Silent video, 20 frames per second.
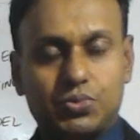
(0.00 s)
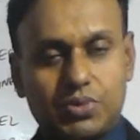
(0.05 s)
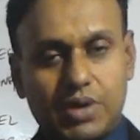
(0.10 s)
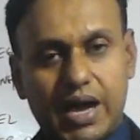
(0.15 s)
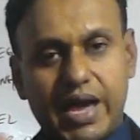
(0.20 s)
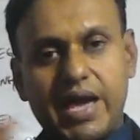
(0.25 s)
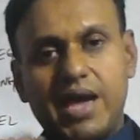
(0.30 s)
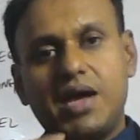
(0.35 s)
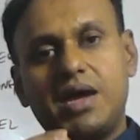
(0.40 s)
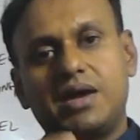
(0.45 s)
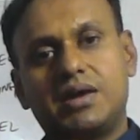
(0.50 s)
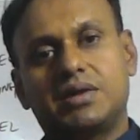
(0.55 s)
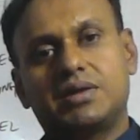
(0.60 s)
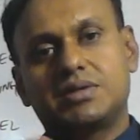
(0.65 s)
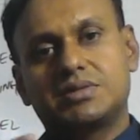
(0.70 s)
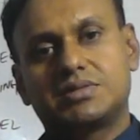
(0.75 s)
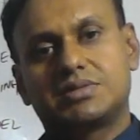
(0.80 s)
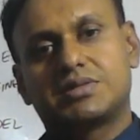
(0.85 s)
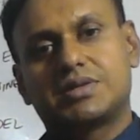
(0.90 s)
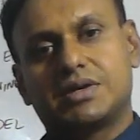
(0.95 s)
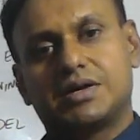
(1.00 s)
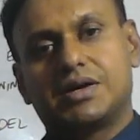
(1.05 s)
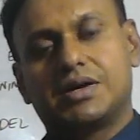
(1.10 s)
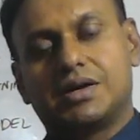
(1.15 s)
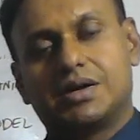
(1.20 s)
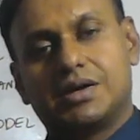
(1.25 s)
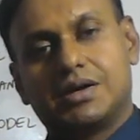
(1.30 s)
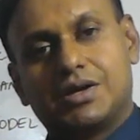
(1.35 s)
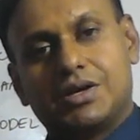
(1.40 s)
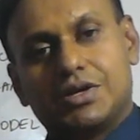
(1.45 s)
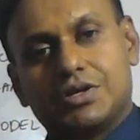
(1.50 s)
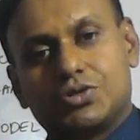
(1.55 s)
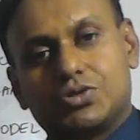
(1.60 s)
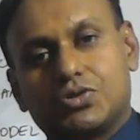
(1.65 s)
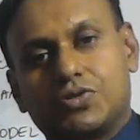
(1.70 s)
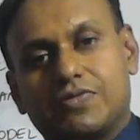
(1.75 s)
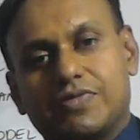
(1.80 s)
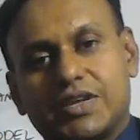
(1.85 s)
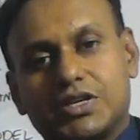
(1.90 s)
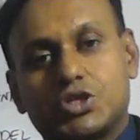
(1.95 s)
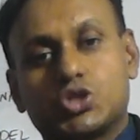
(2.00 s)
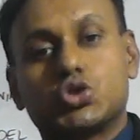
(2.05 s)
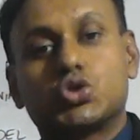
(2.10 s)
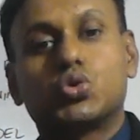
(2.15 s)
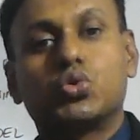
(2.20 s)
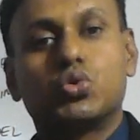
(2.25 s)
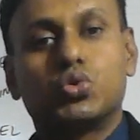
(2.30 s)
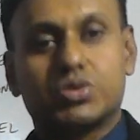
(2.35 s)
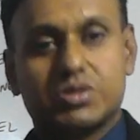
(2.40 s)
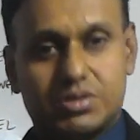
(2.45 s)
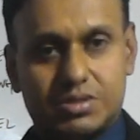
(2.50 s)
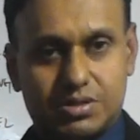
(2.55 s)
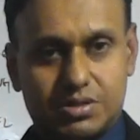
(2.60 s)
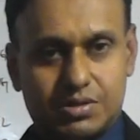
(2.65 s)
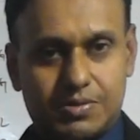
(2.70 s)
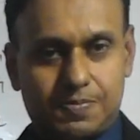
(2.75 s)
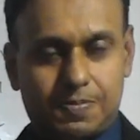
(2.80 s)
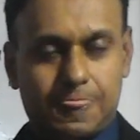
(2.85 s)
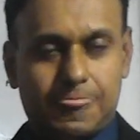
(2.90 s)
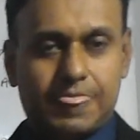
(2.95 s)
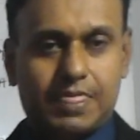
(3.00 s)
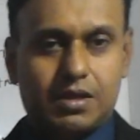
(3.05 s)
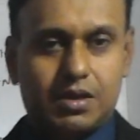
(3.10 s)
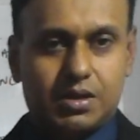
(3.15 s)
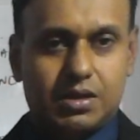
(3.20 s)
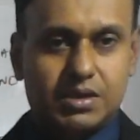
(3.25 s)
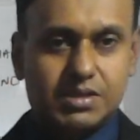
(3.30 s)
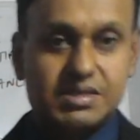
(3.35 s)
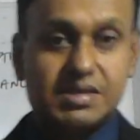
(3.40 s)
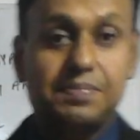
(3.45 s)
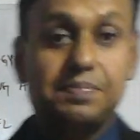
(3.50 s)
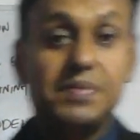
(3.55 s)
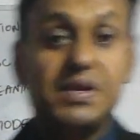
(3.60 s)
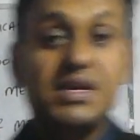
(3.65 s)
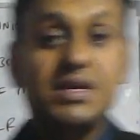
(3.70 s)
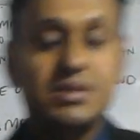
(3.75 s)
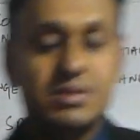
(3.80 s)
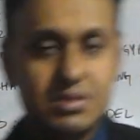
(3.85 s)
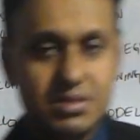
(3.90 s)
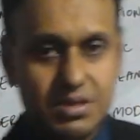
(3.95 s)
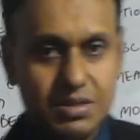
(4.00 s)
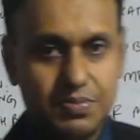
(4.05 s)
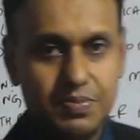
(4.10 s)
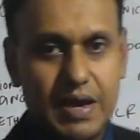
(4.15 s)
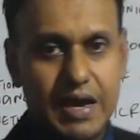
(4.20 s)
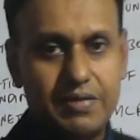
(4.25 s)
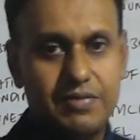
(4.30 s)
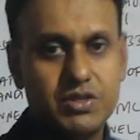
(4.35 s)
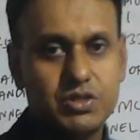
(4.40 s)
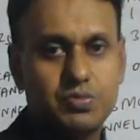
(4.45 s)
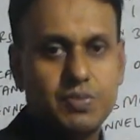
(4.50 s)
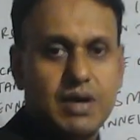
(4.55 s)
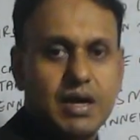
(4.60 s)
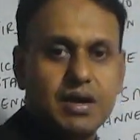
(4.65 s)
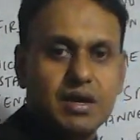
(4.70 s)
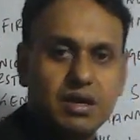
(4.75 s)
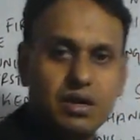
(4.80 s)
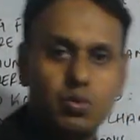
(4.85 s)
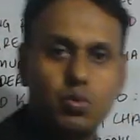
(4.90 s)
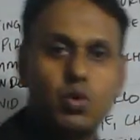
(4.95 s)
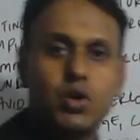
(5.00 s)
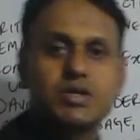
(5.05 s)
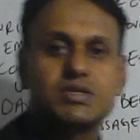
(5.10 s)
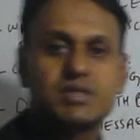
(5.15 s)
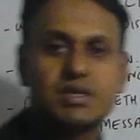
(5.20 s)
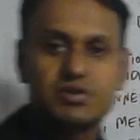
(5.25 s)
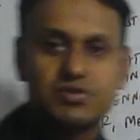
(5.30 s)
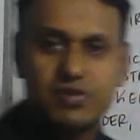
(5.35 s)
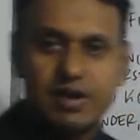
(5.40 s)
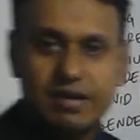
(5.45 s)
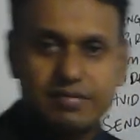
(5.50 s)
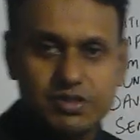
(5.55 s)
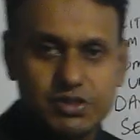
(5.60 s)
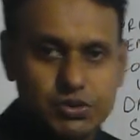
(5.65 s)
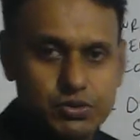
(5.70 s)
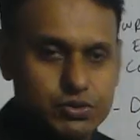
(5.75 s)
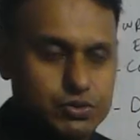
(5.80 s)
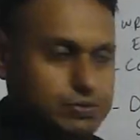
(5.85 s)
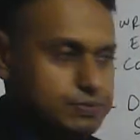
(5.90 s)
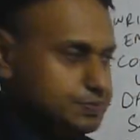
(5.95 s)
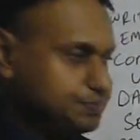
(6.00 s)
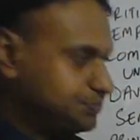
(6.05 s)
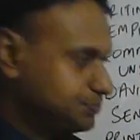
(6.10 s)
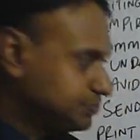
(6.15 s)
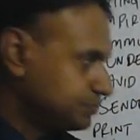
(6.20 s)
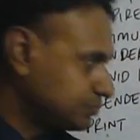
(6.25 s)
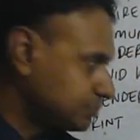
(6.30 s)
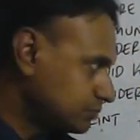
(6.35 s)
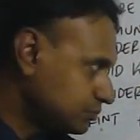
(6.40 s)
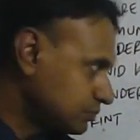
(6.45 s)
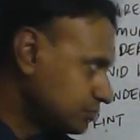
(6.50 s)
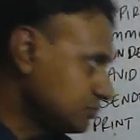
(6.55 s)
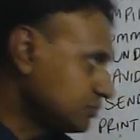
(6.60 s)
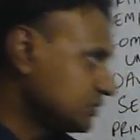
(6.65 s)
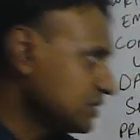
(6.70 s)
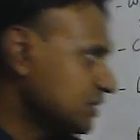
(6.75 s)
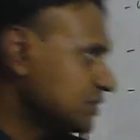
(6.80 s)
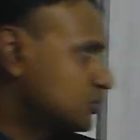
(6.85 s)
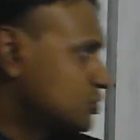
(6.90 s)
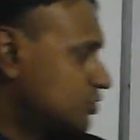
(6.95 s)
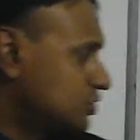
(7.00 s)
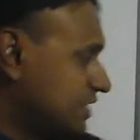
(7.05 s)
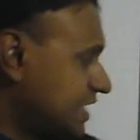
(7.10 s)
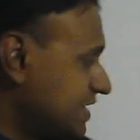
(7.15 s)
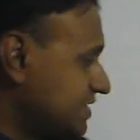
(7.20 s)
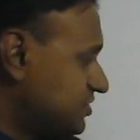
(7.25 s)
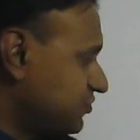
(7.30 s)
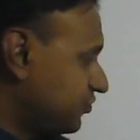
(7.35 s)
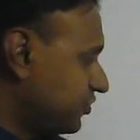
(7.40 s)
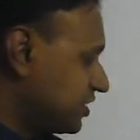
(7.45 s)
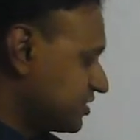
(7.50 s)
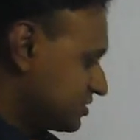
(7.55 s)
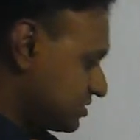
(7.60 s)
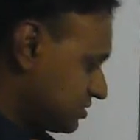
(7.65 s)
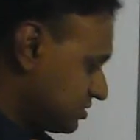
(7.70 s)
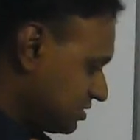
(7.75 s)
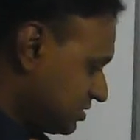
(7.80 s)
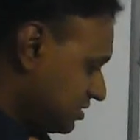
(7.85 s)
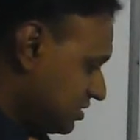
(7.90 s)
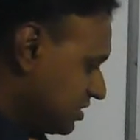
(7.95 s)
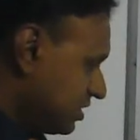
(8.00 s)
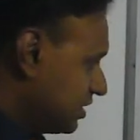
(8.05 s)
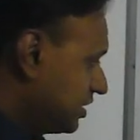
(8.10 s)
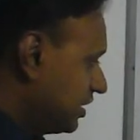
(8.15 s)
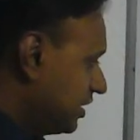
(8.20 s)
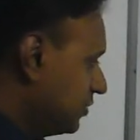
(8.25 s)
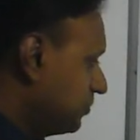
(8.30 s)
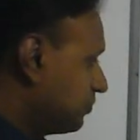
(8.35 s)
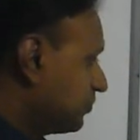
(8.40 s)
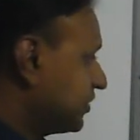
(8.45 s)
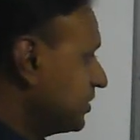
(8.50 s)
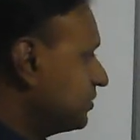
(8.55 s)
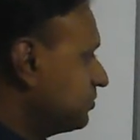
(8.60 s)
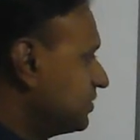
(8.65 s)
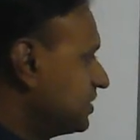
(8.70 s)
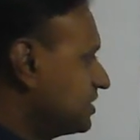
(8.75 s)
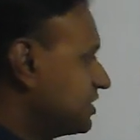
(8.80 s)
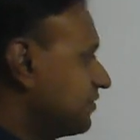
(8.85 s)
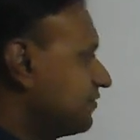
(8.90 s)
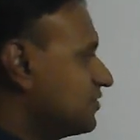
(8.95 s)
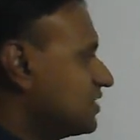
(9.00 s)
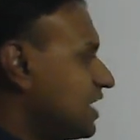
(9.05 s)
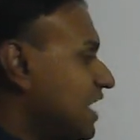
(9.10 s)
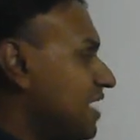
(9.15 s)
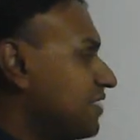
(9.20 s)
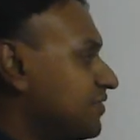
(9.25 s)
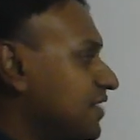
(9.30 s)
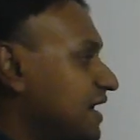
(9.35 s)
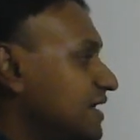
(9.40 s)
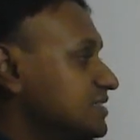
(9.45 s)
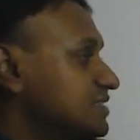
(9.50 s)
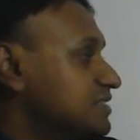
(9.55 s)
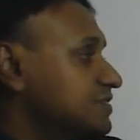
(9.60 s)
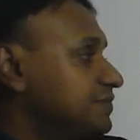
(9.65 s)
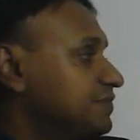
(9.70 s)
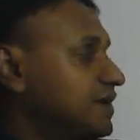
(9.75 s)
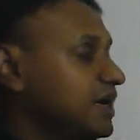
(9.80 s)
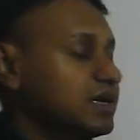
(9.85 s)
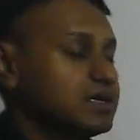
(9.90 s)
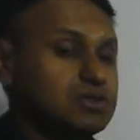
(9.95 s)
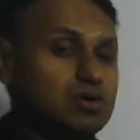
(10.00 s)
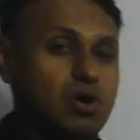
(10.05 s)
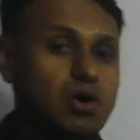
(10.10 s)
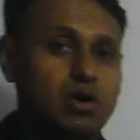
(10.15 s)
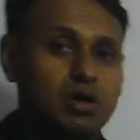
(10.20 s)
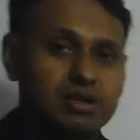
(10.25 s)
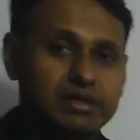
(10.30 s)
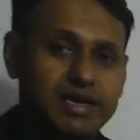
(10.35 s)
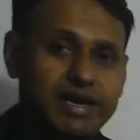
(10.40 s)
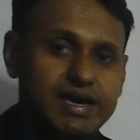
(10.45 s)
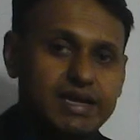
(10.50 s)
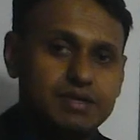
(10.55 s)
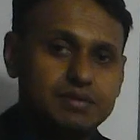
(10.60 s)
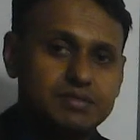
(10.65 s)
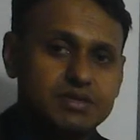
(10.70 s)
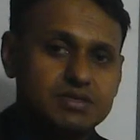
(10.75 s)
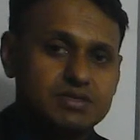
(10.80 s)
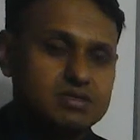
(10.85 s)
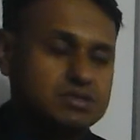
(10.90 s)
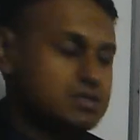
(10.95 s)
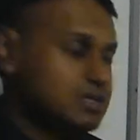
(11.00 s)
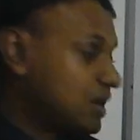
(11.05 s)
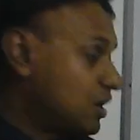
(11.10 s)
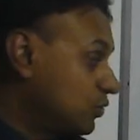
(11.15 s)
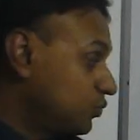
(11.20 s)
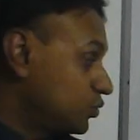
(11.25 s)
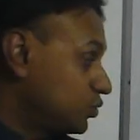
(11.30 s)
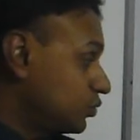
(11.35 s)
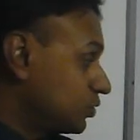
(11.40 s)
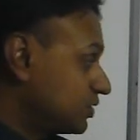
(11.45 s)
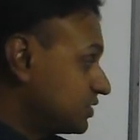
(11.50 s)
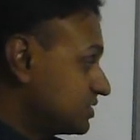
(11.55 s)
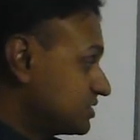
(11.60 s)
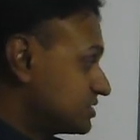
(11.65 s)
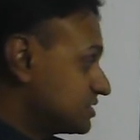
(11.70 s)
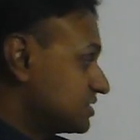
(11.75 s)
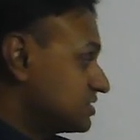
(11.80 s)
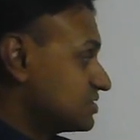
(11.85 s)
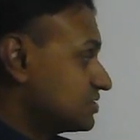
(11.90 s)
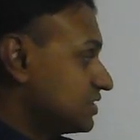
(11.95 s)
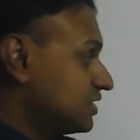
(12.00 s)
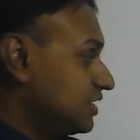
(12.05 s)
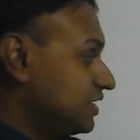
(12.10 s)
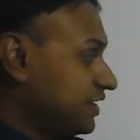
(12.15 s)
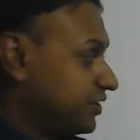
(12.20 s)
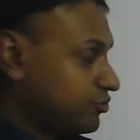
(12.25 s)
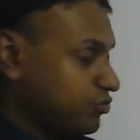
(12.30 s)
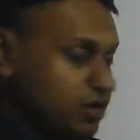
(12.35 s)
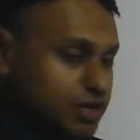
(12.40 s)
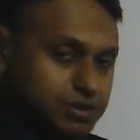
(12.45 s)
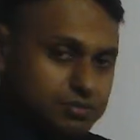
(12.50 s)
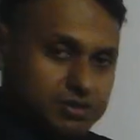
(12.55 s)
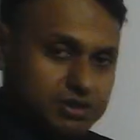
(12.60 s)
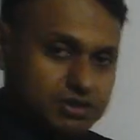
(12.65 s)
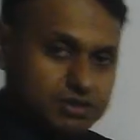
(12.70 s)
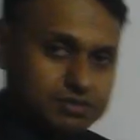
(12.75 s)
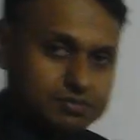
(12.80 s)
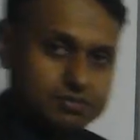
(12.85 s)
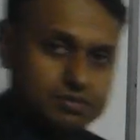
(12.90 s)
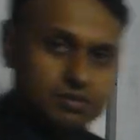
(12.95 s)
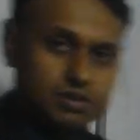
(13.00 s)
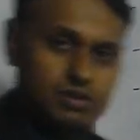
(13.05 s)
air is the sort of like source, is the means by which my voice can travel to you. So that's first. In print medium, we have identified all the elements. Now we want to discuss electronic medium.